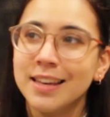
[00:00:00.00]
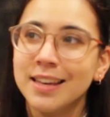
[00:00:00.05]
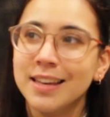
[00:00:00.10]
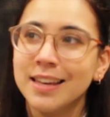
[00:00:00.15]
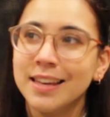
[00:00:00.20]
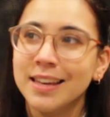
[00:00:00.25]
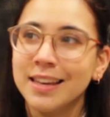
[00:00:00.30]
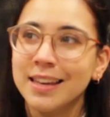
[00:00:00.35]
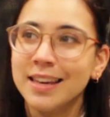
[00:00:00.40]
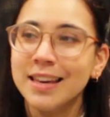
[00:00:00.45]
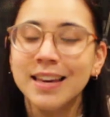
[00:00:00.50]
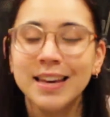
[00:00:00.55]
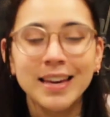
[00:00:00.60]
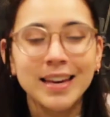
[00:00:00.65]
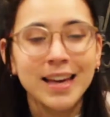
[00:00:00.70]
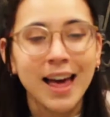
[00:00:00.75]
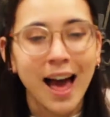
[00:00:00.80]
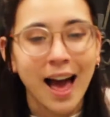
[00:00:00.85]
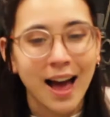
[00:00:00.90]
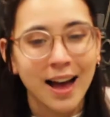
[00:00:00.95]

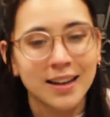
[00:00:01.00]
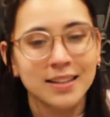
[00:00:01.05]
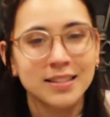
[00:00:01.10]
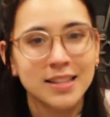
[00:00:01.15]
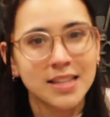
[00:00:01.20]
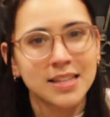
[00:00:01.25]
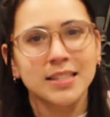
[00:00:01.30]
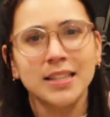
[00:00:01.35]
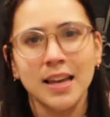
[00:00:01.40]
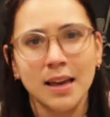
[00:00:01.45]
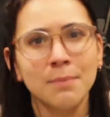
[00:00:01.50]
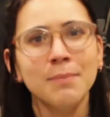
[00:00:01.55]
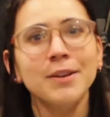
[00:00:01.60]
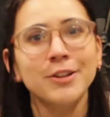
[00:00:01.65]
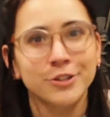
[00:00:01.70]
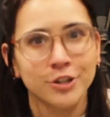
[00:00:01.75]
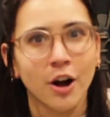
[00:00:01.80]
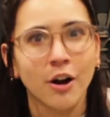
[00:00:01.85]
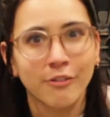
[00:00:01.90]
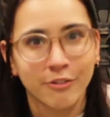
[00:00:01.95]
he has this
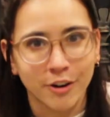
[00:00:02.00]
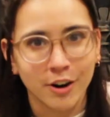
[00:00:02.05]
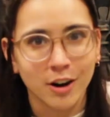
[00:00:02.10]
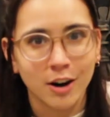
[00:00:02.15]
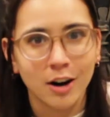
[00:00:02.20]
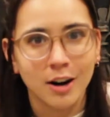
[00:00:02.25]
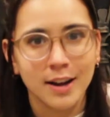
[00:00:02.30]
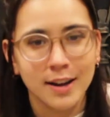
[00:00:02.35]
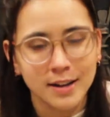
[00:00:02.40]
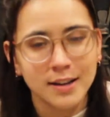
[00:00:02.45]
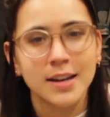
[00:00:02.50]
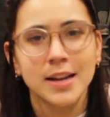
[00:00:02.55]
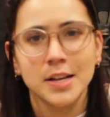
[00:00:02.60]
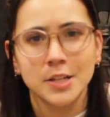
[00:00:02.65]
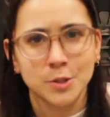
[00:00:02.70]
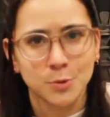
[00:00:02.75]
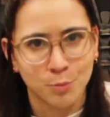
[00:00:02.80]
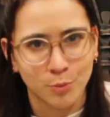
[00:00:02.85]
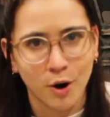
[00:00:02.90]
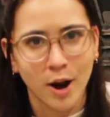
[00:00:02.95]
image of her in
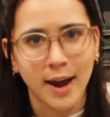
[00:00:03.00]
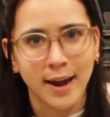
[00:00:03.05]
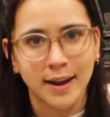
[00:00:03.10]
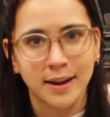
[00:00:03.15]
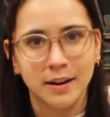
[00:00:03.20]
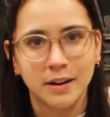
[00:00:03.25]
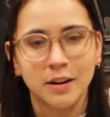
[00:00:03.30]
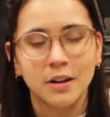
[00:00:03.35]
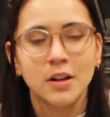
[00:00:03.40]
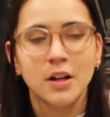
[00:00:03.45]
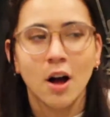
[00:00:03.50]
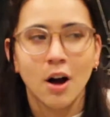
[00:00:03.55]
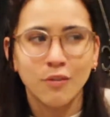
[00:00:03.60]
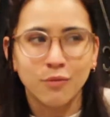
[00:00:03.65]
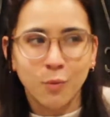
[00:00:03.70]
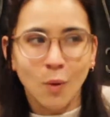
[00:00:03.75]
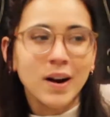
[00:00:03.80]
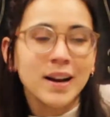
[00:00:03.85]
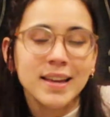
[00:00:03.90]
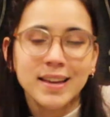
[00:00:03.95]
his brain
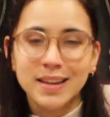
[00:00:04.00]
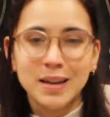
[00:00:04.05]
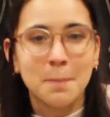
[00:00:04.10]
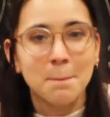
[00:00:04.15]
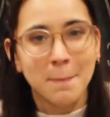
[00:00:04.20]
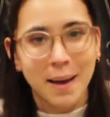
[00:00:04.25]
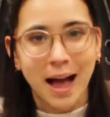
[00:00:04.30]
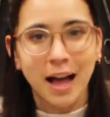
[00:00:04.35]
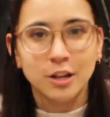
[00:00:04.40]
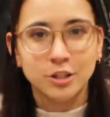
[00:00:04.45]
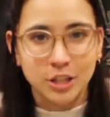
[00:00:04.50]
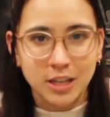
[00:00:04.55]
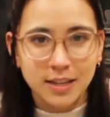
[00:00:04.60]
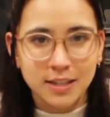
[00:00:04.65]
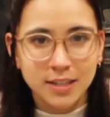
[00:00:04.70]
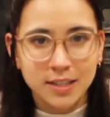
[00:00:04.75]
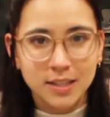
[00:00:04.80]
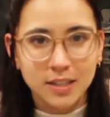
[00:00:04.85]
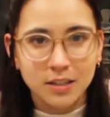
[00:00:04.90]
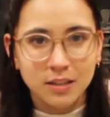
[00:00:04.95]
of what he
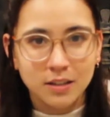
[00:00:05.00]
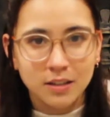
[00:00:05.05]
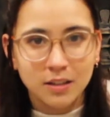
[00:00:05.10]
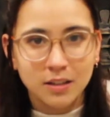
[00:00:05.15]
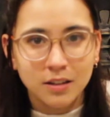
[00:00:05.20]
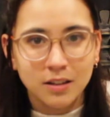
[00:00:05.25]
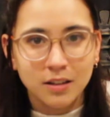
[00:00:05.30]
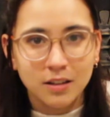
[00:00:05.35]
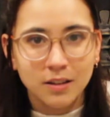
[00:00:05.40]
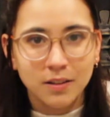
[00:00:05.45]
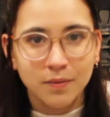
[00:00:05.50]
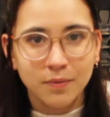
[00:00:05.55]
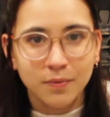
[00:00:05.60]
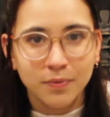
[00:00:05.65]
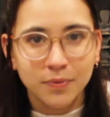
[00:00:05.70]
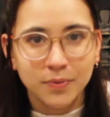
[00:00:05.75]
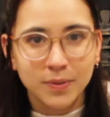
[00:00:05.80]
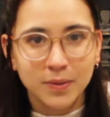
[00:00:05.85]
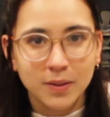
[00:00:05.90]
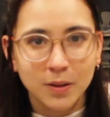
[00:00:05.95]
imagined
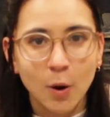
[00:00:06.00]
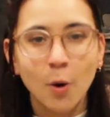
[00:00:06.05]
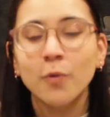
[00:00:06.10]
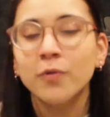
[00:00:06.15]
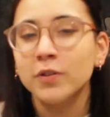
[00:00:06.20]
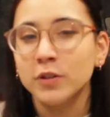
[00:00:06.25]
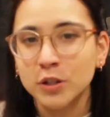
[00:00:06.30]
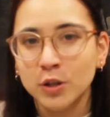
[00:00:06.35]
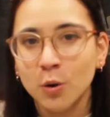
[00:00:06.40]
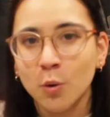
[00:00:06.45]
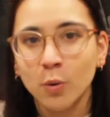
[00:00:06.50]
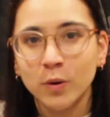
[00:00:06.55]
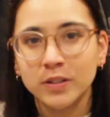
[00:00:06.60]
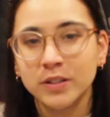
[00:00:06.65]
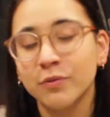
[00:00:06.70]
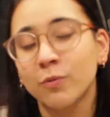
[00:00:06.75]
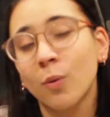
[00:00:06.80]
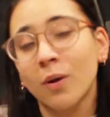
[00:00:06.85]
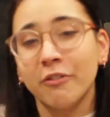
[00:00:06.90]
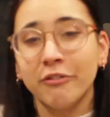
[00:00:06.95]
over the course
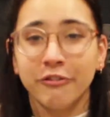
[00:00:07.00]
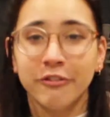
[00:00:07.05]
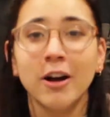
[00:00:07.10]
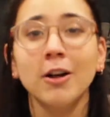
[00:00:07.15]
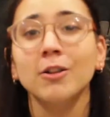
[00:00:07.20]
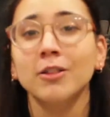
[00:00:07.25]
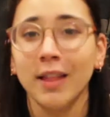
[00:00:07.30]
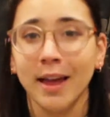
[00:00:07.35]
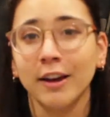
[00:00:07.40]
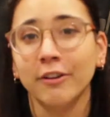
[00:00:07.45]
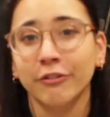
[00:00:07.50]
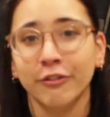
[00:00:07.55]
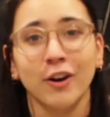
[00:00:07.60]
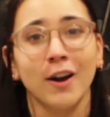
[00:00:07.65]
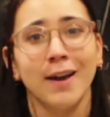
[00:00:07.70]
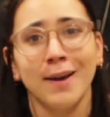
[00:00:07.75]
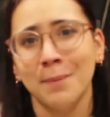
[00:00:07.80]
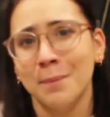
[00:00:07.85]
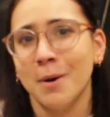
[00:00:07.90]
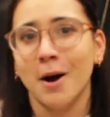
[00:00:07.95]
of what felt like for
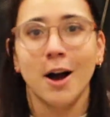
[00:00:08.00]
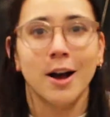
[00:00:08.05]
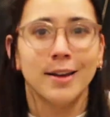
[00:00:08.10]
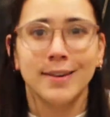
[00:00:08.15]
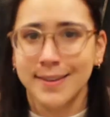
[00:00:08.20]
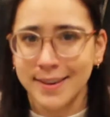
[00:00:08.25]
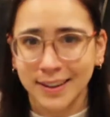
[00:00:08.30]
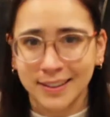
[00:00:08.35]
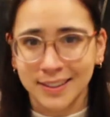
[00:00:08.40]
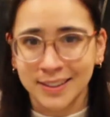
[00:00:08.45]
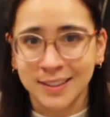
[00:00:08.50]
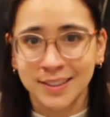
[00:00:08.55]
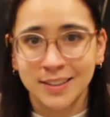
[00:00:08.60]
him a year.